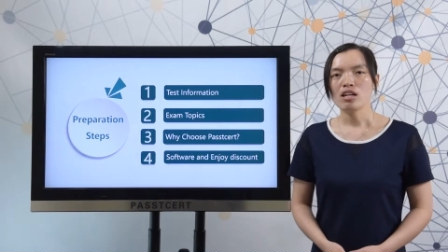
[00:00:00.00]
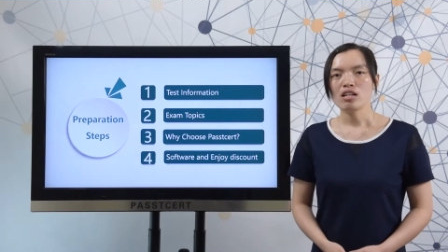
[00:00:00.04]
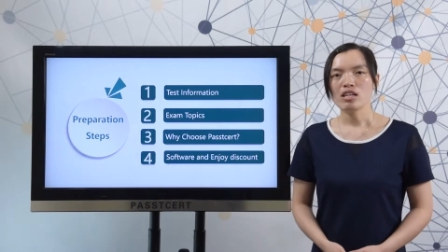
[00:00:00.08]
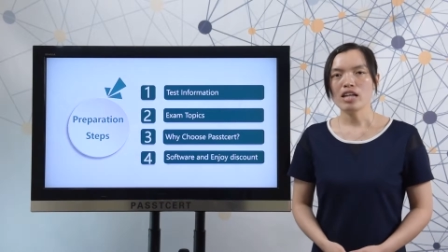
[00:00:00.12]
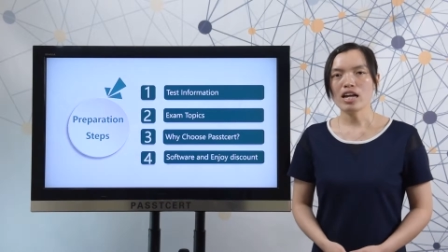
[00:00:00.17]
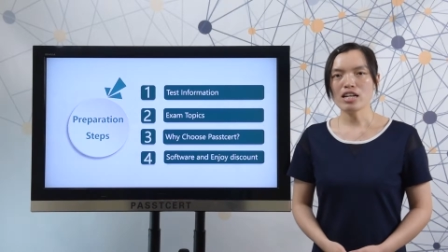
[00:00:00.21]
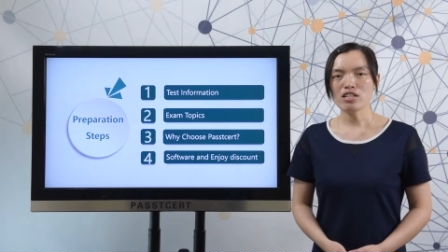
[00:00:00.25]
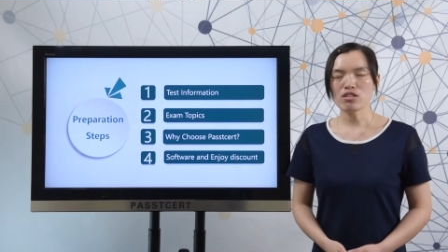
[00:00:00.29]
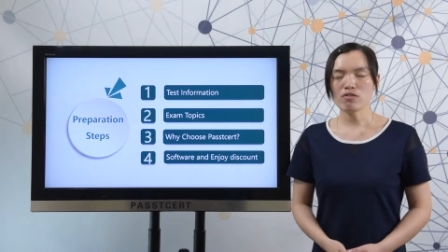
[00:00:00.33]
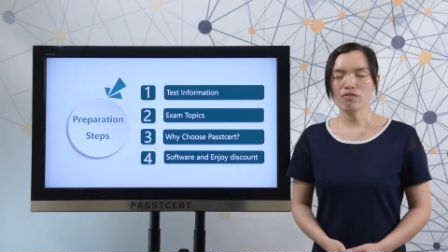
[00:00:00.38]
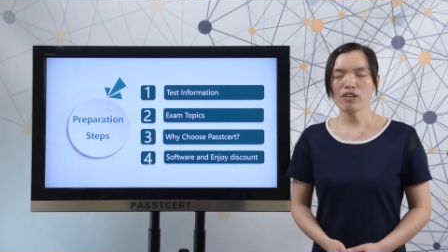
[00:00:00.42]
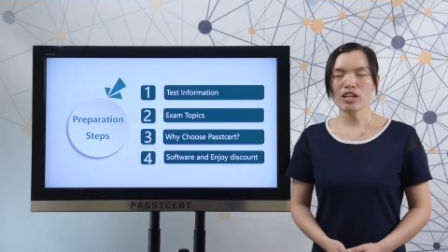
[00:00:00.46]

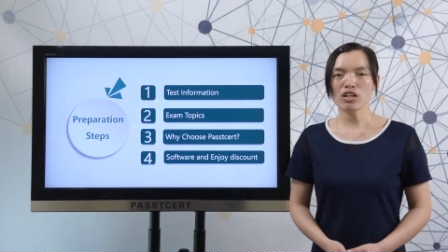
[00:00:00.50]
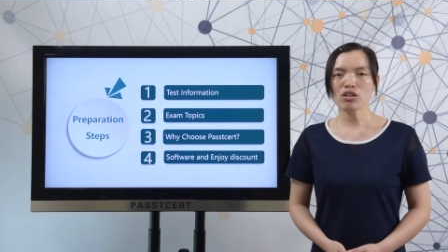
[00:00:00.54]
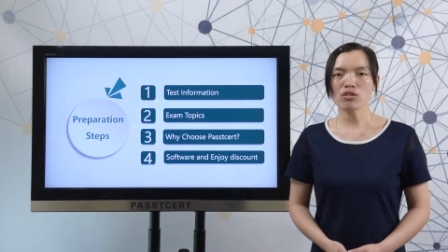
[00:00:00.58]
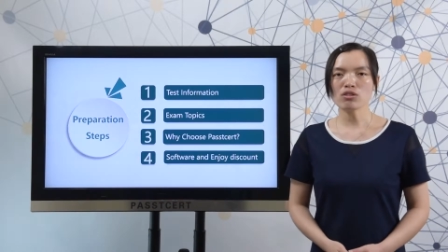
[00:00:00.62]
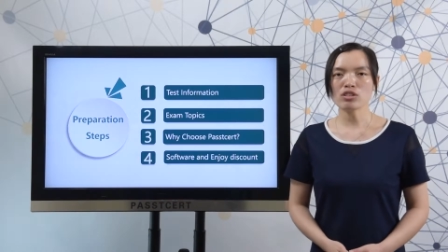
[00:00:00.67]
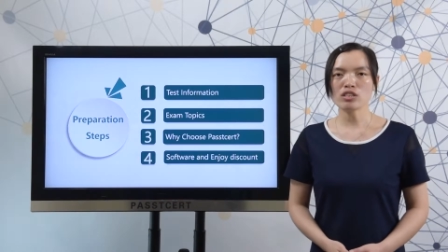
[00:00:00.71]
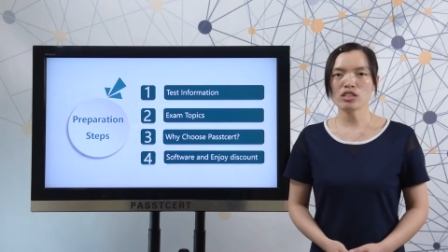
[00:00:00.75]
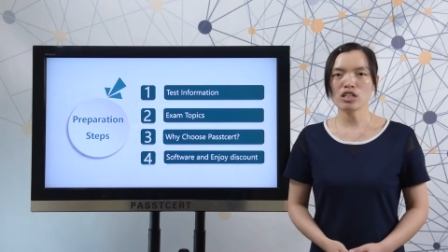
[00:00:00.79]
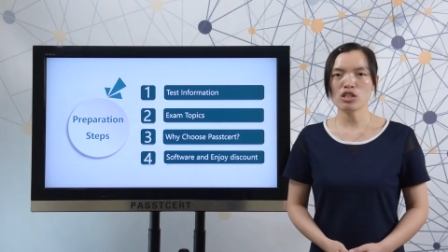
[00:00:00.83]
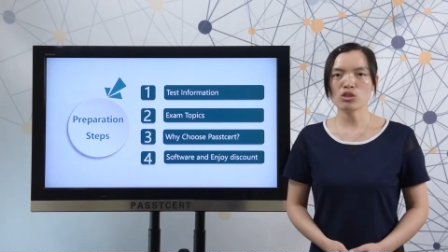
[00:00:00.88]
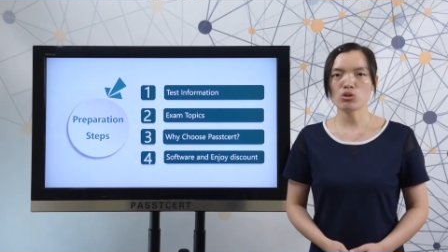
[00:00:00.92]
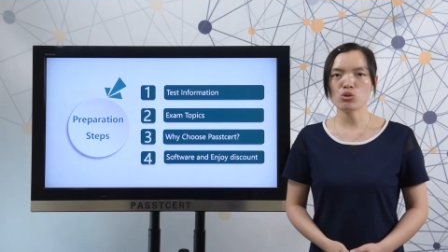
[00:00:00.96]
Let's
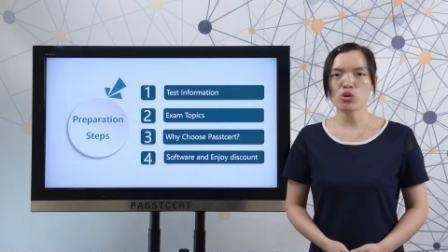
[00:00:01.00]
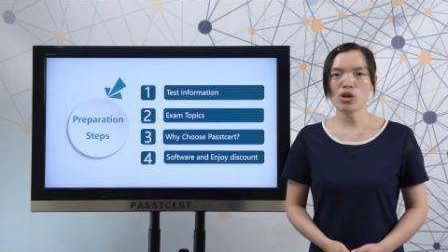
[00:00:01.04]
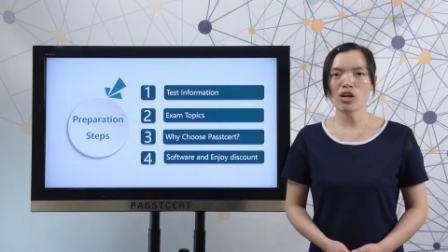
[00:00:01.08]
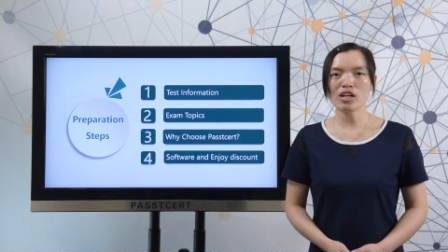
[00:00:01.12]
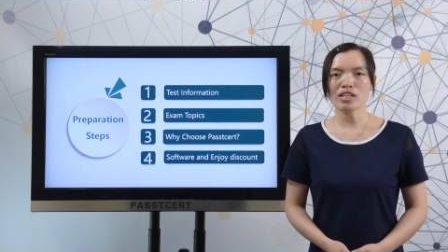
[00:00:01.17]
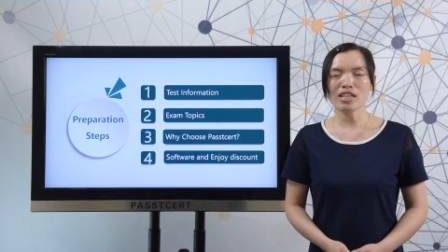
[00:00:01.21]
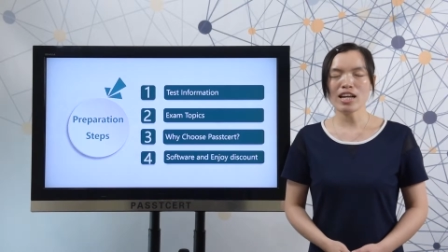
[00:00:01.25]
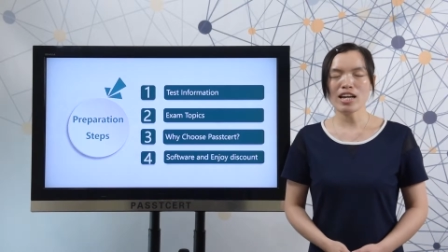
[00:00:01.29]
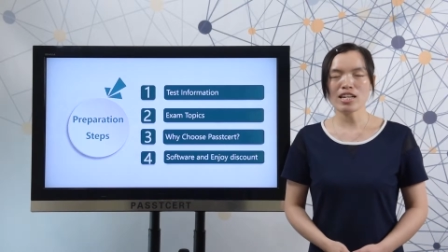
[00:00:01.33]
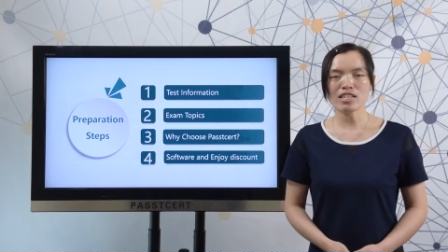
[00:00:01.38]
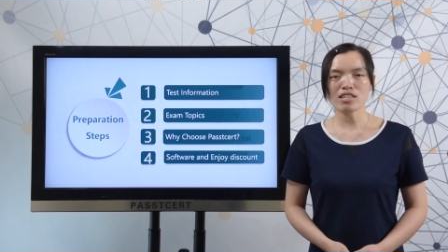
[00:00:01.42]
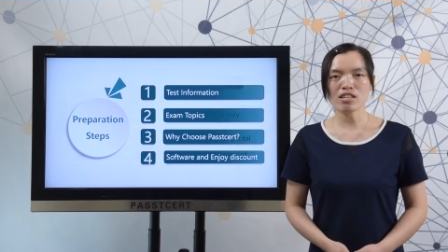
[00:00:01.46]
review the
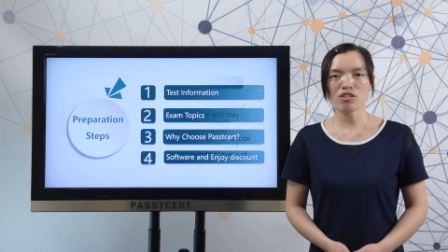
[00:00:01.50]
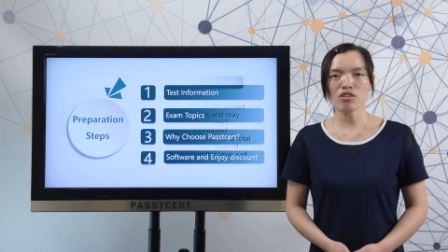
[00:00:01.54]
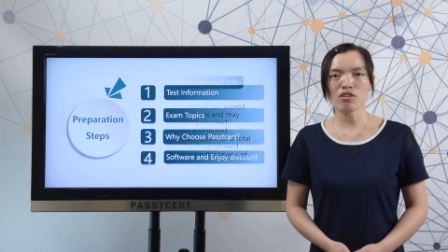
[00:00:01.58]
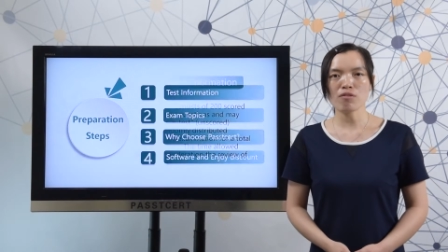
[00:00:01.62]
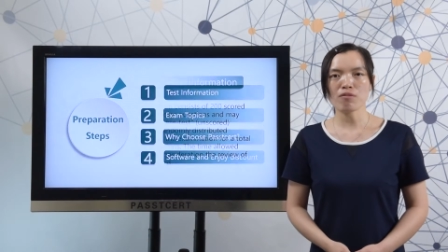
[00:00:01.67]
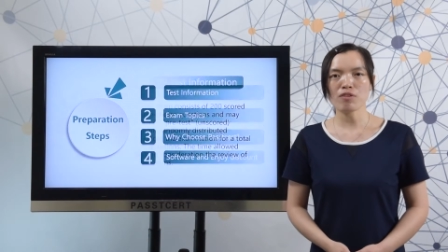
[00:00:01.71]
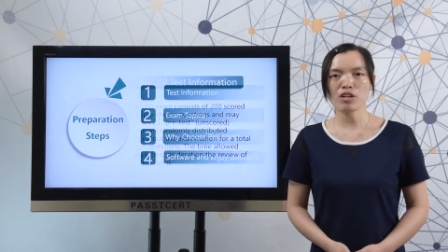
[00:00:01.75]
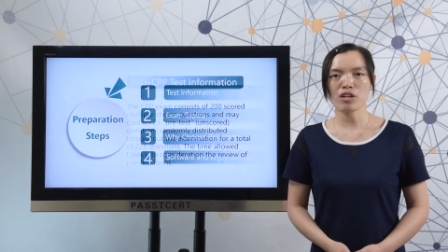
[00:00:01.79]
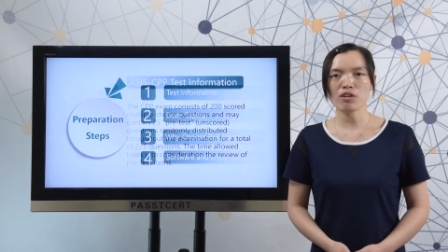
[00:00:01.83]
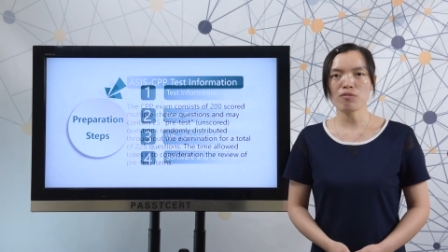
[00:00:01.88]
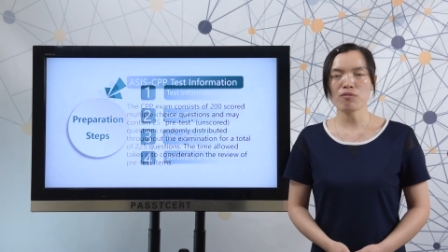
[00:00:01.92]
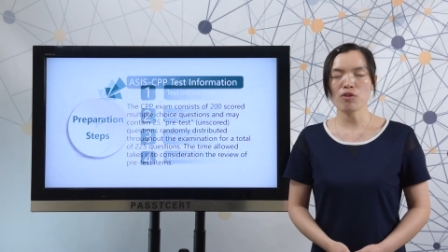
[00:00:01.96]
real test
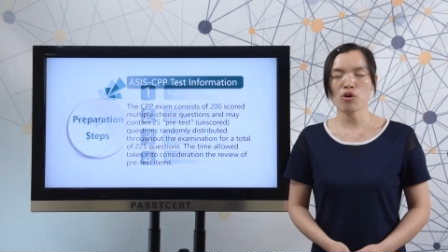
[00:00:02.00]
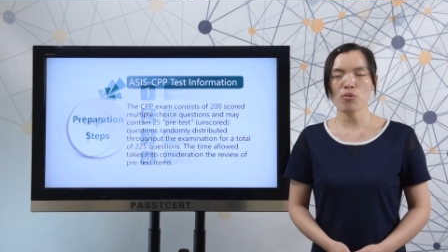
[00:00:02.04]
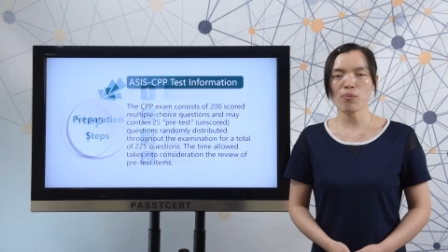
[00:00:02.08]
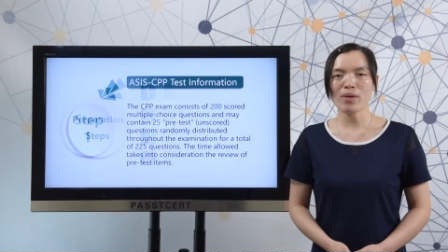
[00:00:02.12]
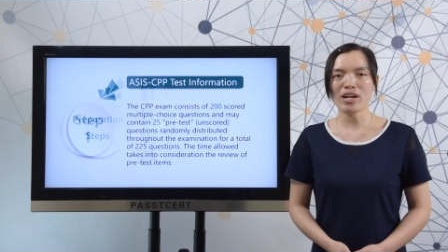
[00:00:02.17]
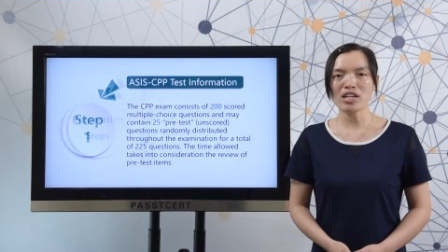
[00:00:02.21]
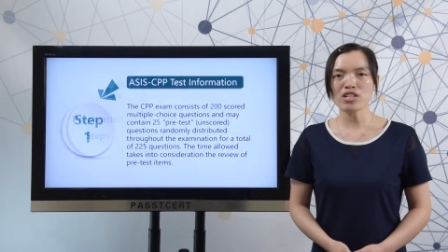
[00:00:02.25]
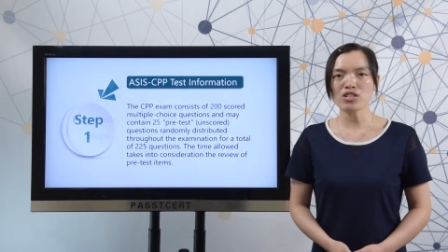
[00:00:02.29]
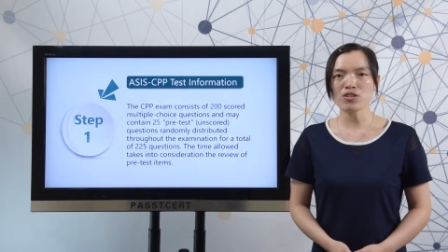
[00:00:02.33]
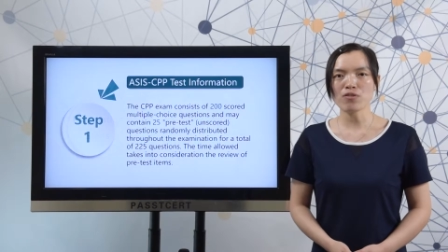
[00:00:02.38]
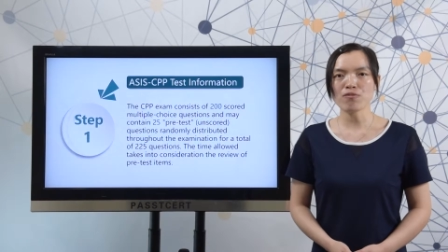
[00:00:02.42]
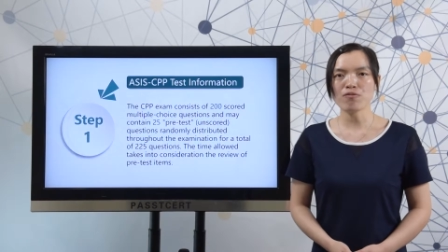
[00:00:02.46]

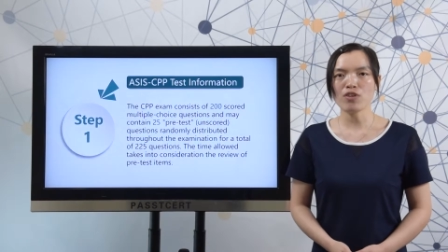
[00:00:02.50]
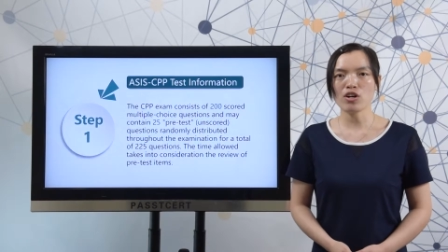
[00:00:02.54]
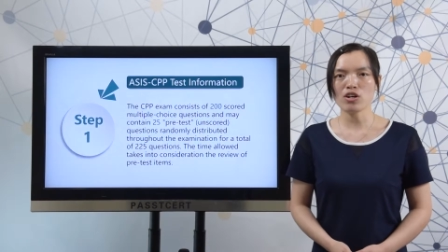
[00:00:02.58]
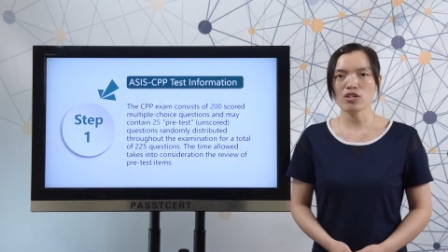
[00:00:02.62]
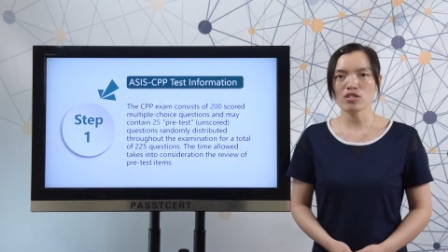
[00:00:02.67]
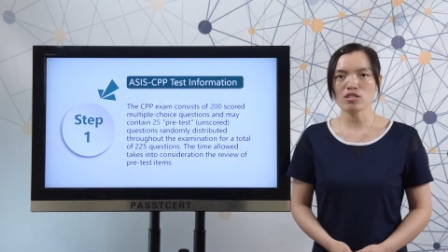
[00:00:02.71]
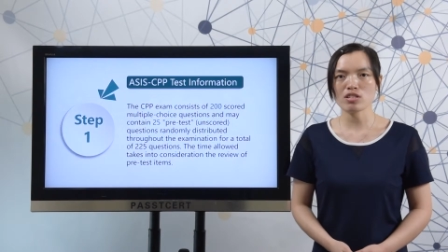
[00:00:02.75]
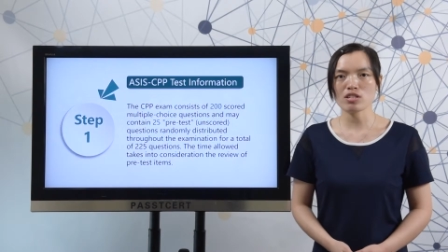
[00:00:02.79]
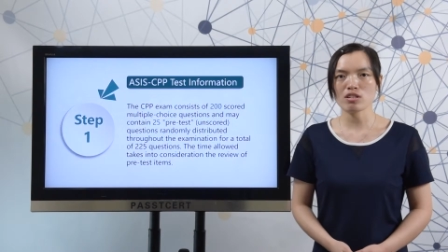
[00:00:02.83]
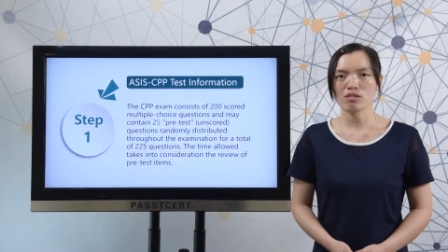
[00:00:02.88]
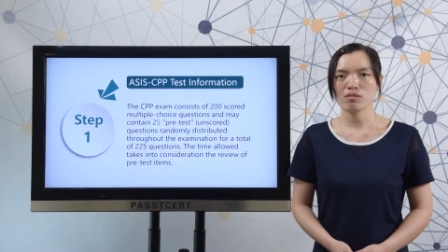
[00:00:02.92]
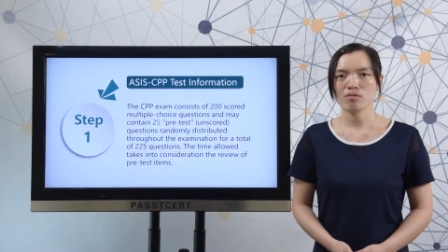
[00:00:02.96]
information
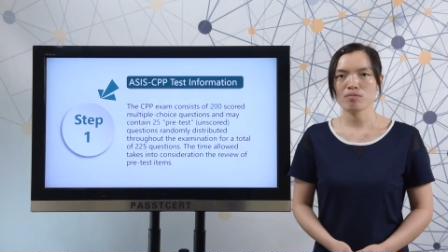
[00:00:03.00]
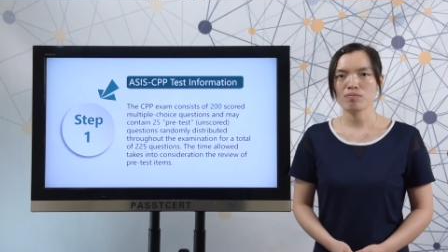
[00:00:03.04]
first.